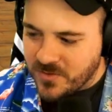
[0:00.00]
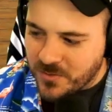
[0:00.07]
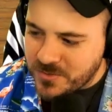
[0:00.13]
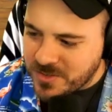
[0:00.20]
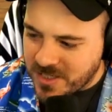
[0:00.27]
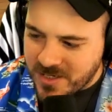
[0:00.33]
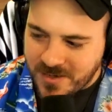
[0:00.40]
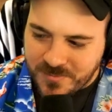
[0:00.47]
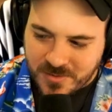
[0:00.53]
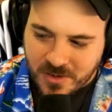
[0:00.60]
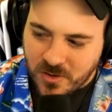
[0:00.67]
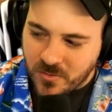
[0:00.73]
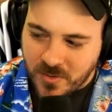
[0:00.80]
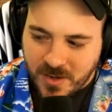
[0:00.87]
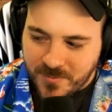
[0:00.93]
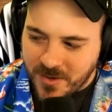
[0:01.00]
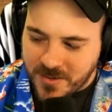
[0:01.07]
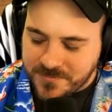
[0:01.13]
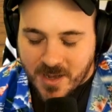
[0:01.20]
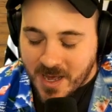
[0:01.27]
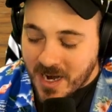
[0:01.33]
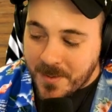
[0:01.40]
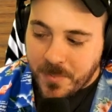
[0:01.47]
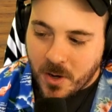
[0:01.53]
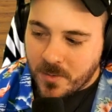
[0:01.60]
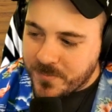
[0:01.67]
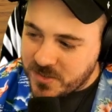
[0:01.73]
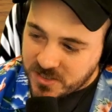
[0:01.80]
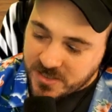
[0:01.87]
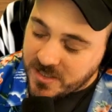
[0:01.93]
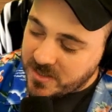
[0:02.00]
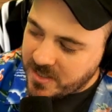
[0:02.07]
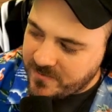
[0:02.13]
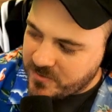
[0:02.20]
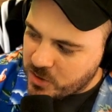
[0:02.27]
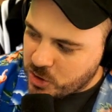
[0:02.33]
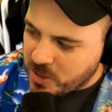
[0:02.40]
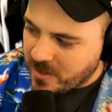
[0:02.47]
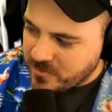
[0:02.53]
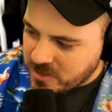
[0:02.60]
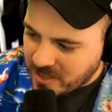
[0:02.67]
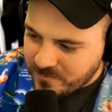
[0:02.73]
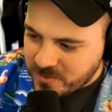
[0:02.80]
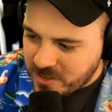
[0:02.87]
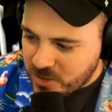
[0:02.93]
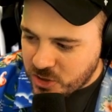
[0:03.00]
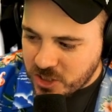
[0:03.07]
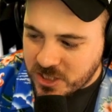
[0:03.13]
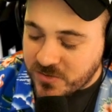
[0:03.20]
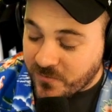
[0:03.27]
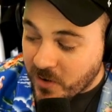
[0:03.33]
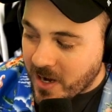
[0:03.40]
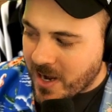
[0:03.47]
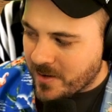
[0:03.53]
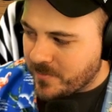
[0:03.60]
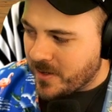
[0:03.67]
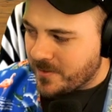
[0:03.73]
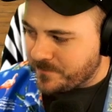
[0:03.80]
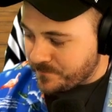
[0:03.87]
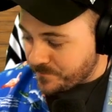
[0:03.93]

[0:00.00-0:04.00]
loan time? No way, bud. And I purposely leave the shelves empty just for Hackman.